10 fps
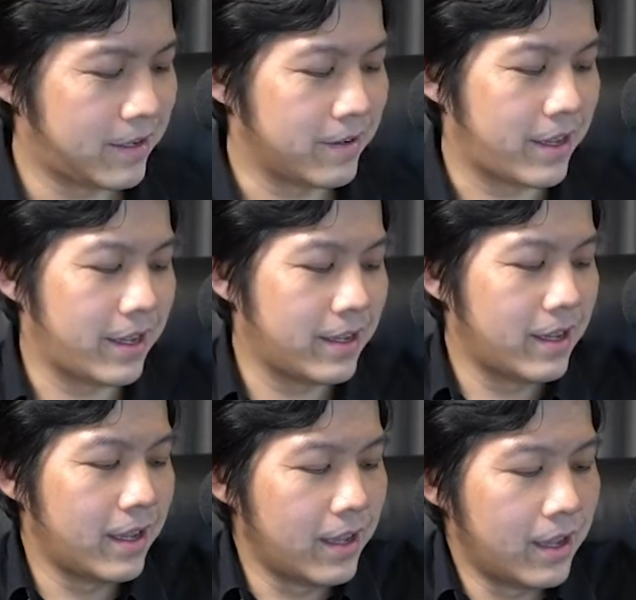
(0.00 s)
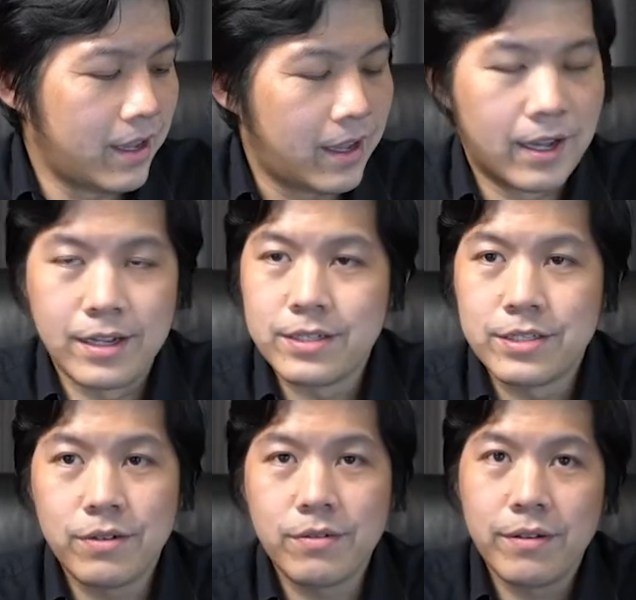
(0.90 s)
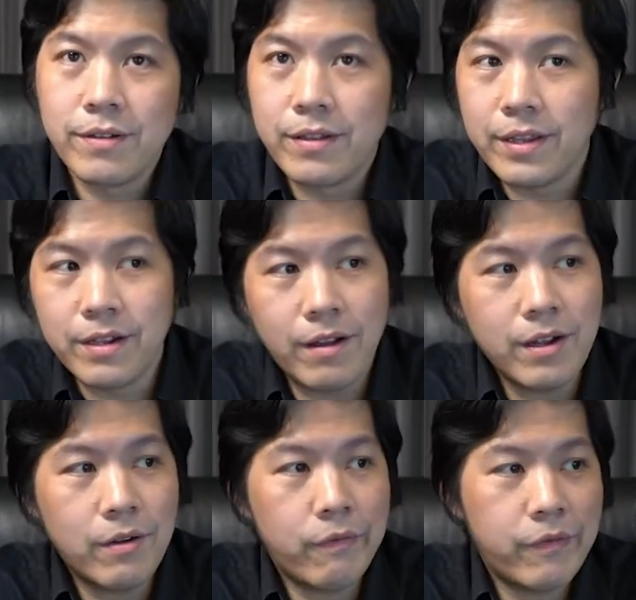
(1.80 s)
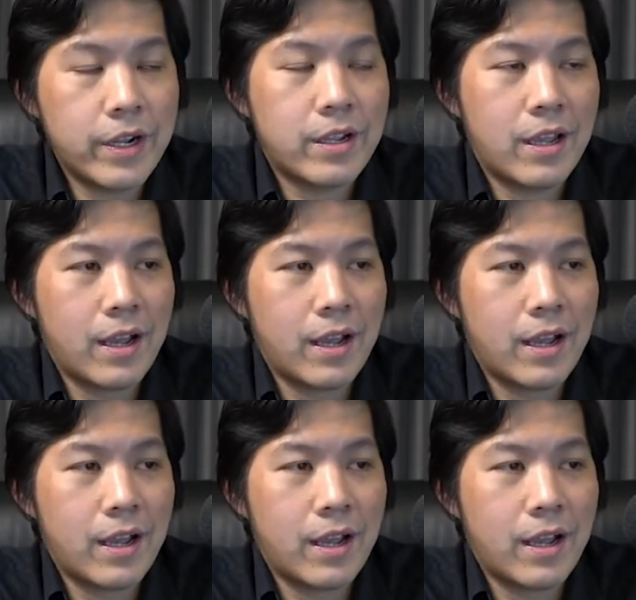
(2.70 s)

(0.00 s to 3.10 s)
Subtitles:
Okay, so in order to fit